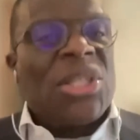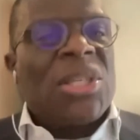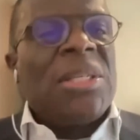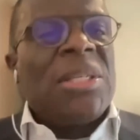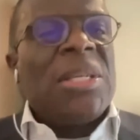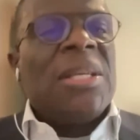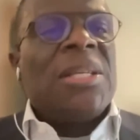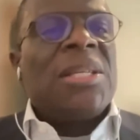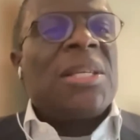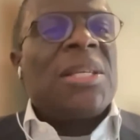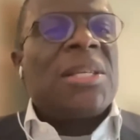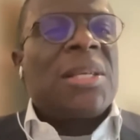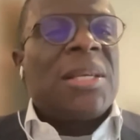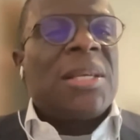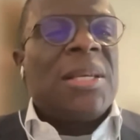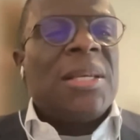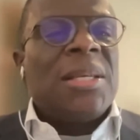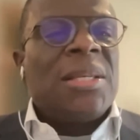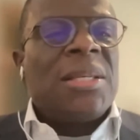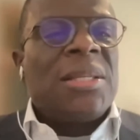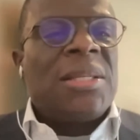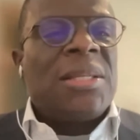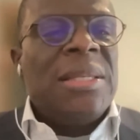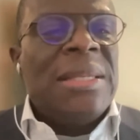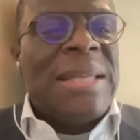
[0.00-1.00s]
these
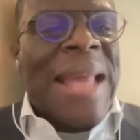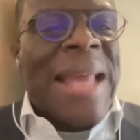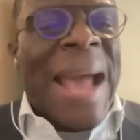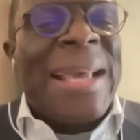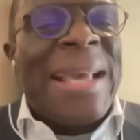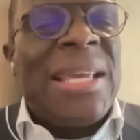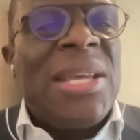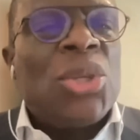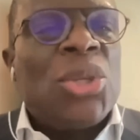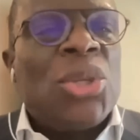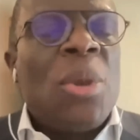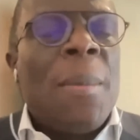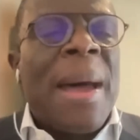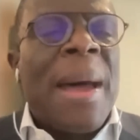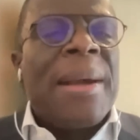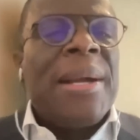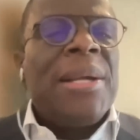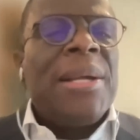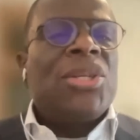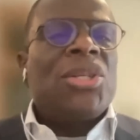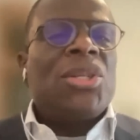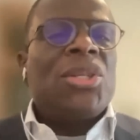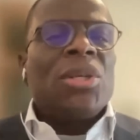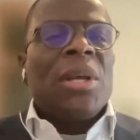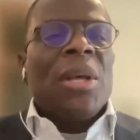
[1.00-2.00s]
9 key
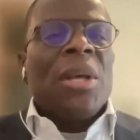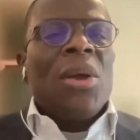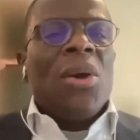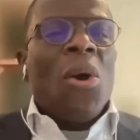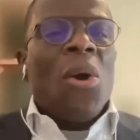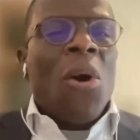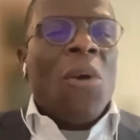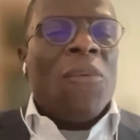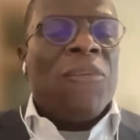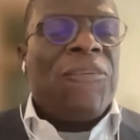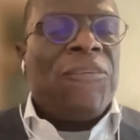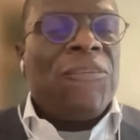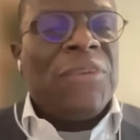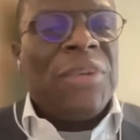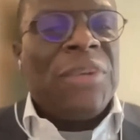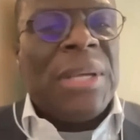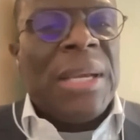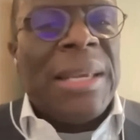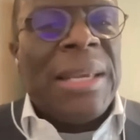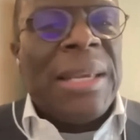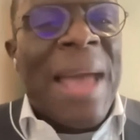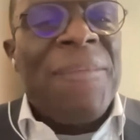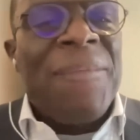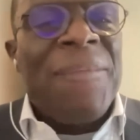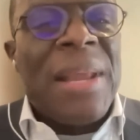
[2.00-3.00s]
summaries of the
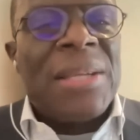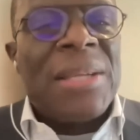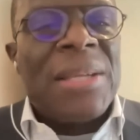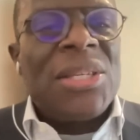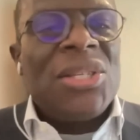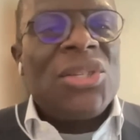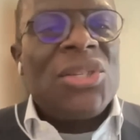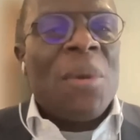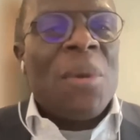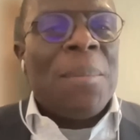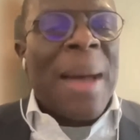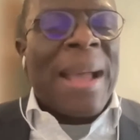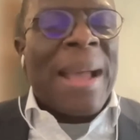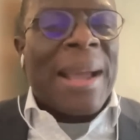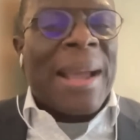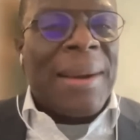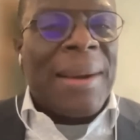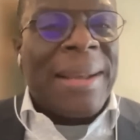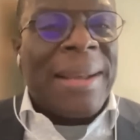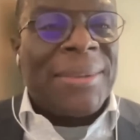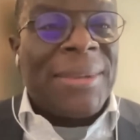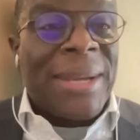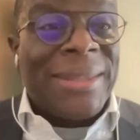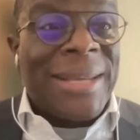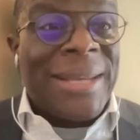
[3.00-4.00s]
life lessons of my
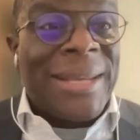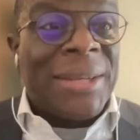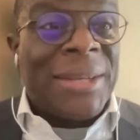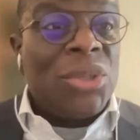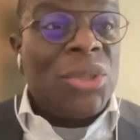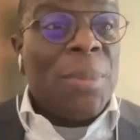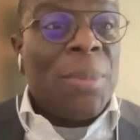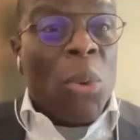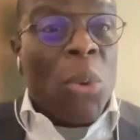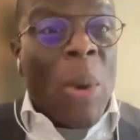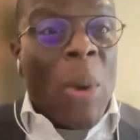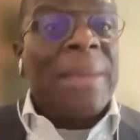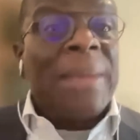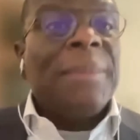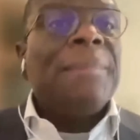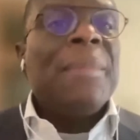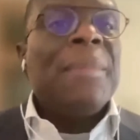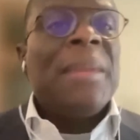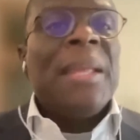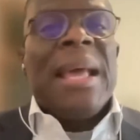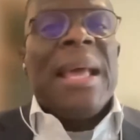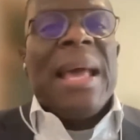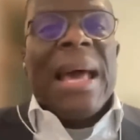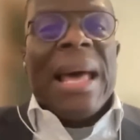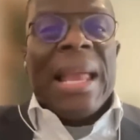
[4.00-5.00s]
career trajectory. Number 1,
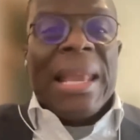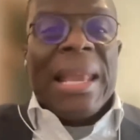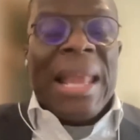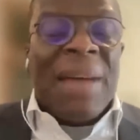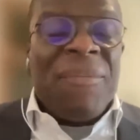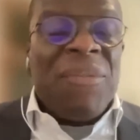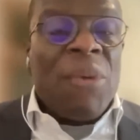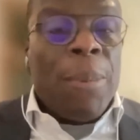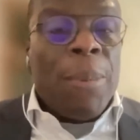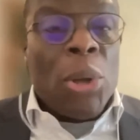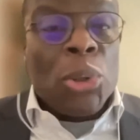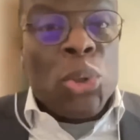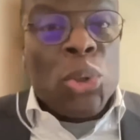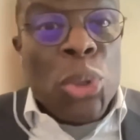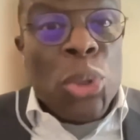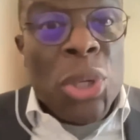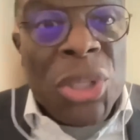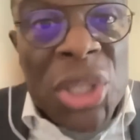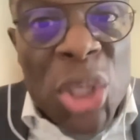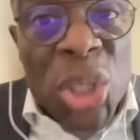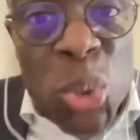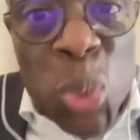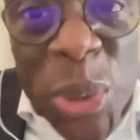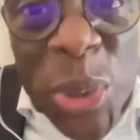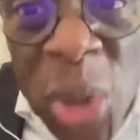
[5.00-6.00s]
life
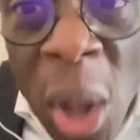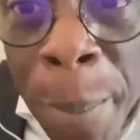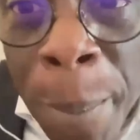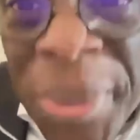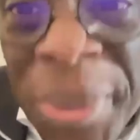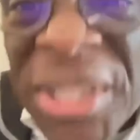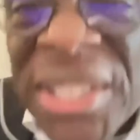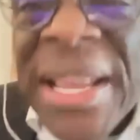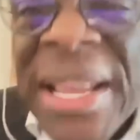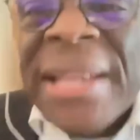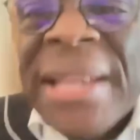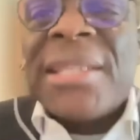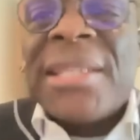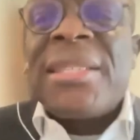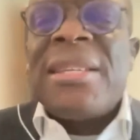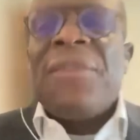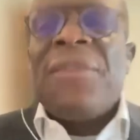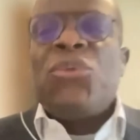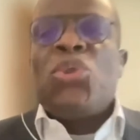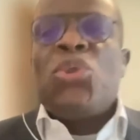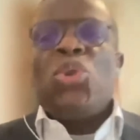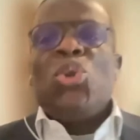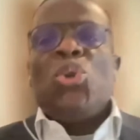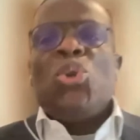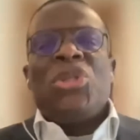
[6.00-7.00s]
opportunities will not present
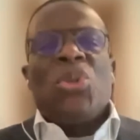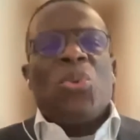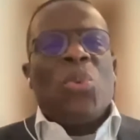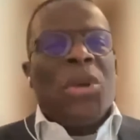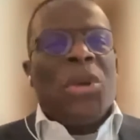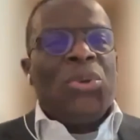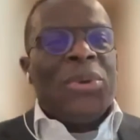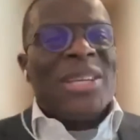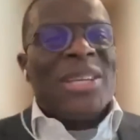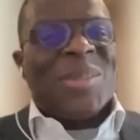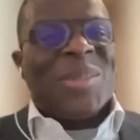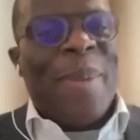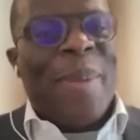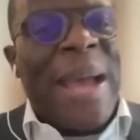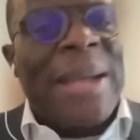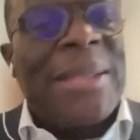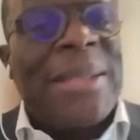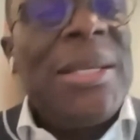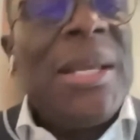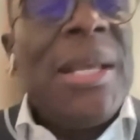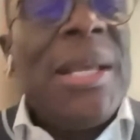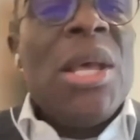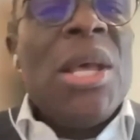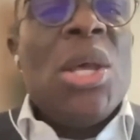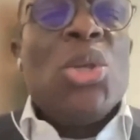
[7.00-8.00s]
itself to you the way you
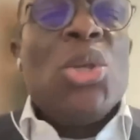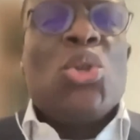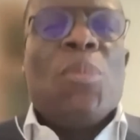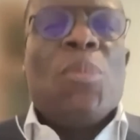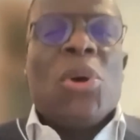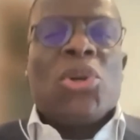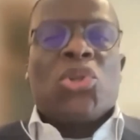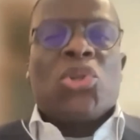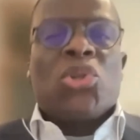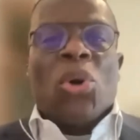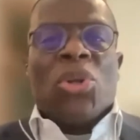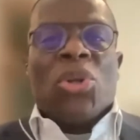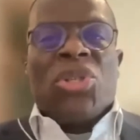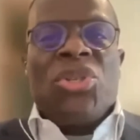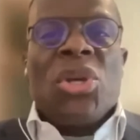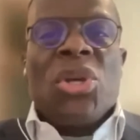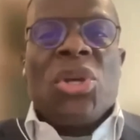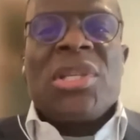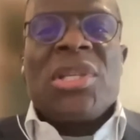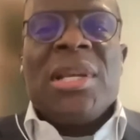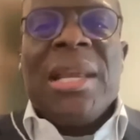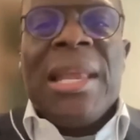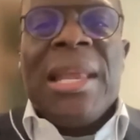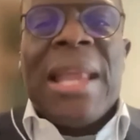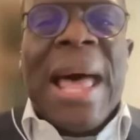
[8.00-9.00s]
expect. You must
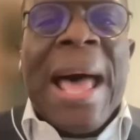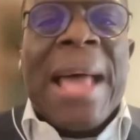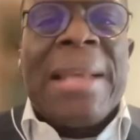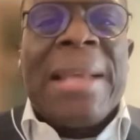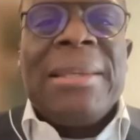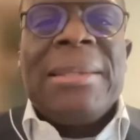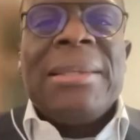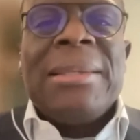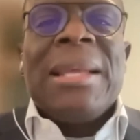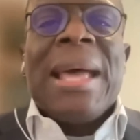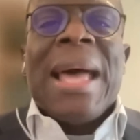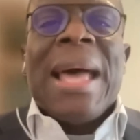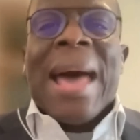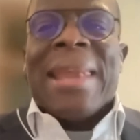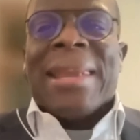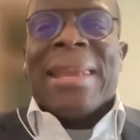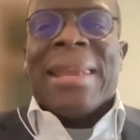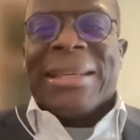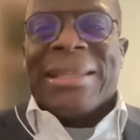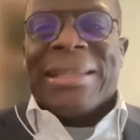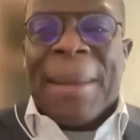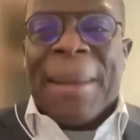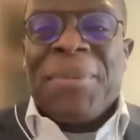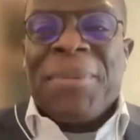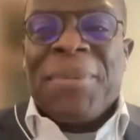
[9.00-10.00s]
continuously learn and
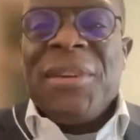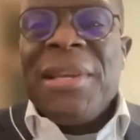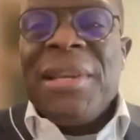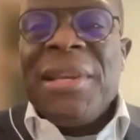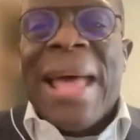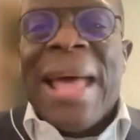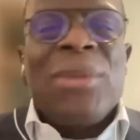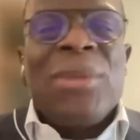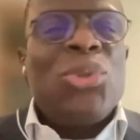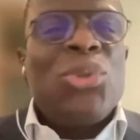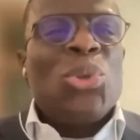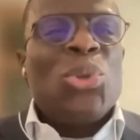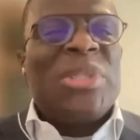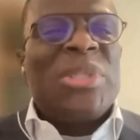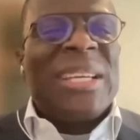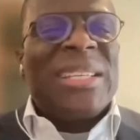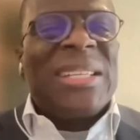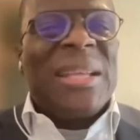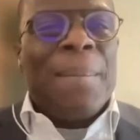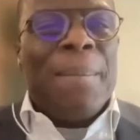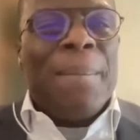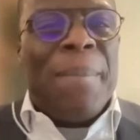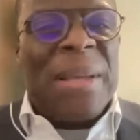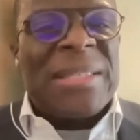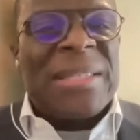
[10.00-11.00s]
adaptively learn to take
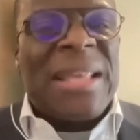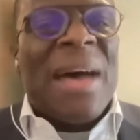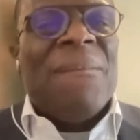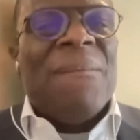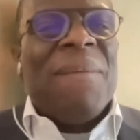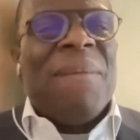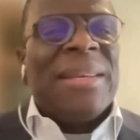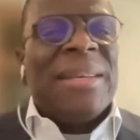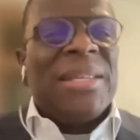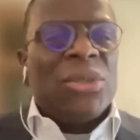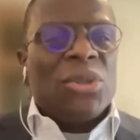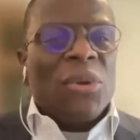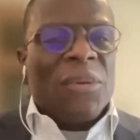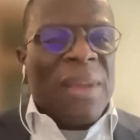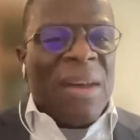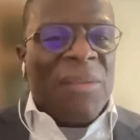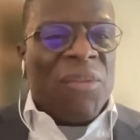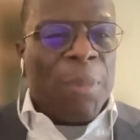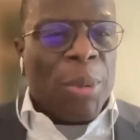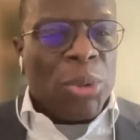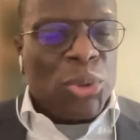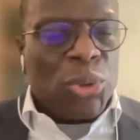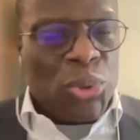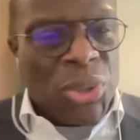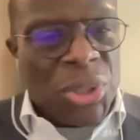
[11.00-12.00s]
the best advantage of life
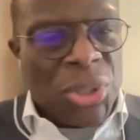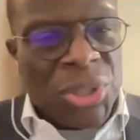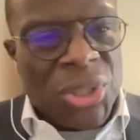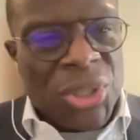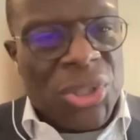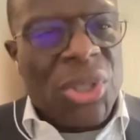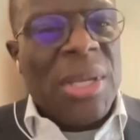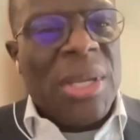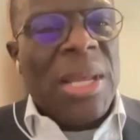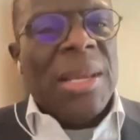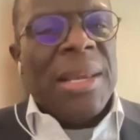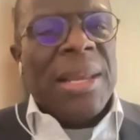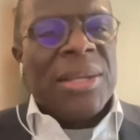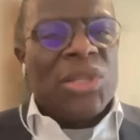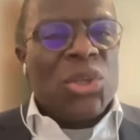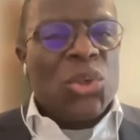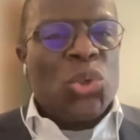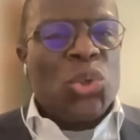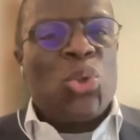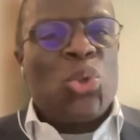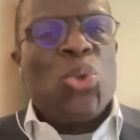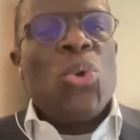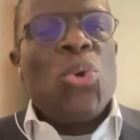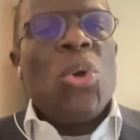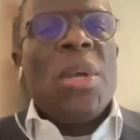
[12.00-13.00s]
opportunities.
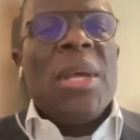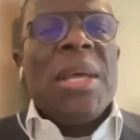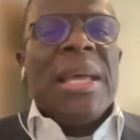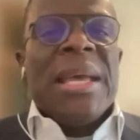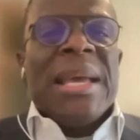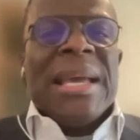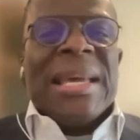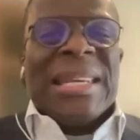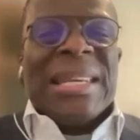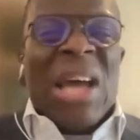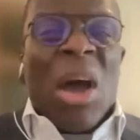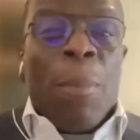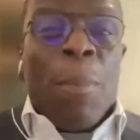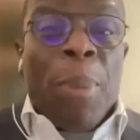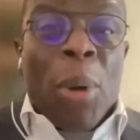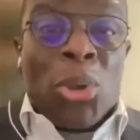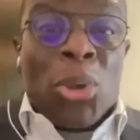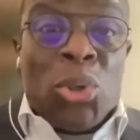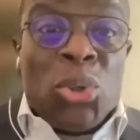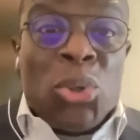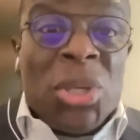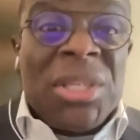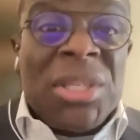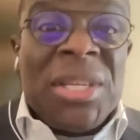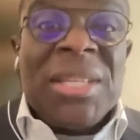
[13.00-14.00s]
Lesson 2, the
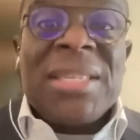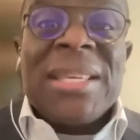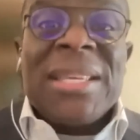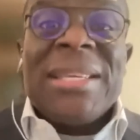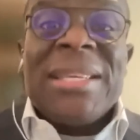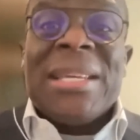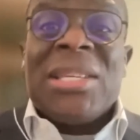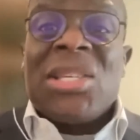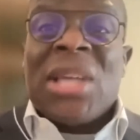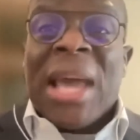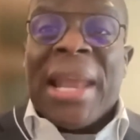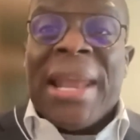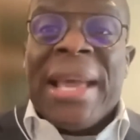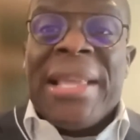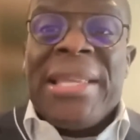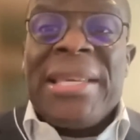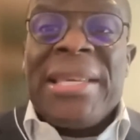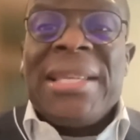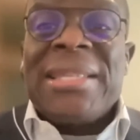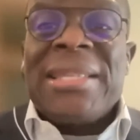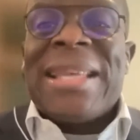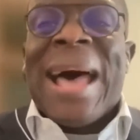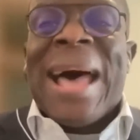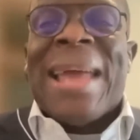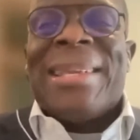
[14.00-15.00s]
opportunities, the
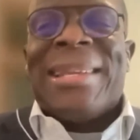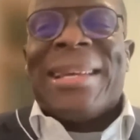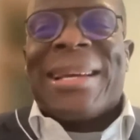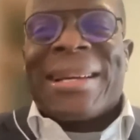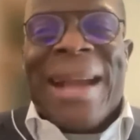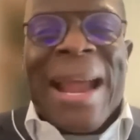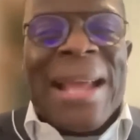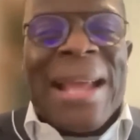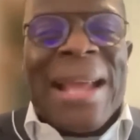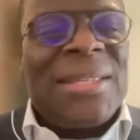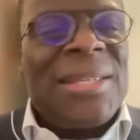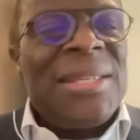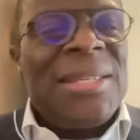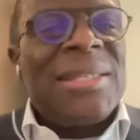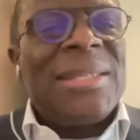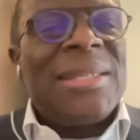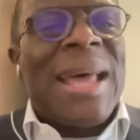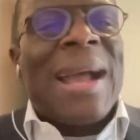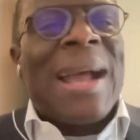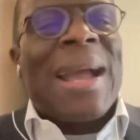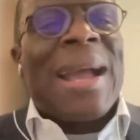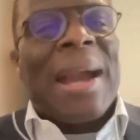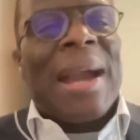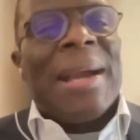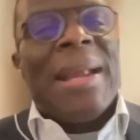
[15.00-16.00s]
challenges, and the crises
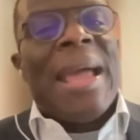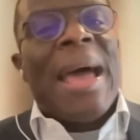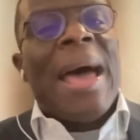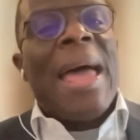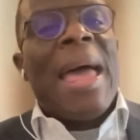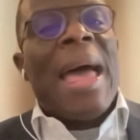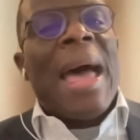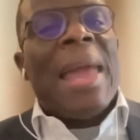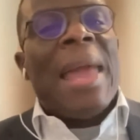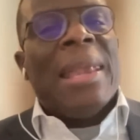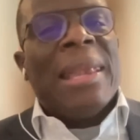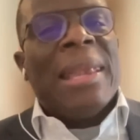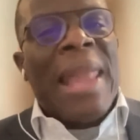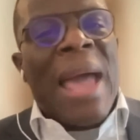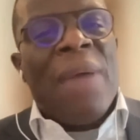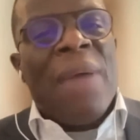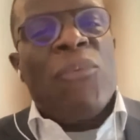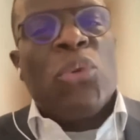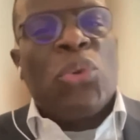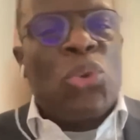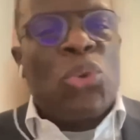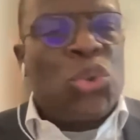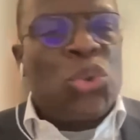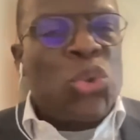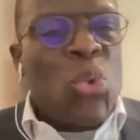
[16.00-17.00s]
that career and life
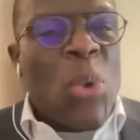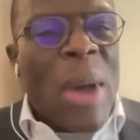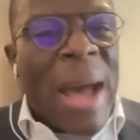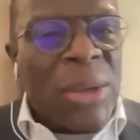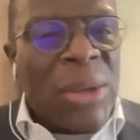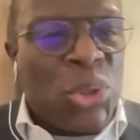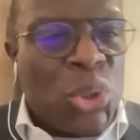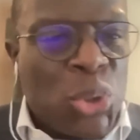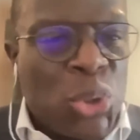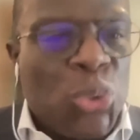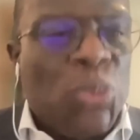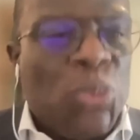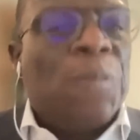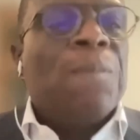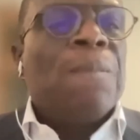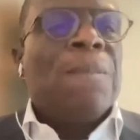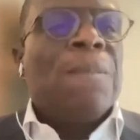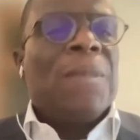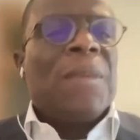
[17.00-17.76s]
will throw at you.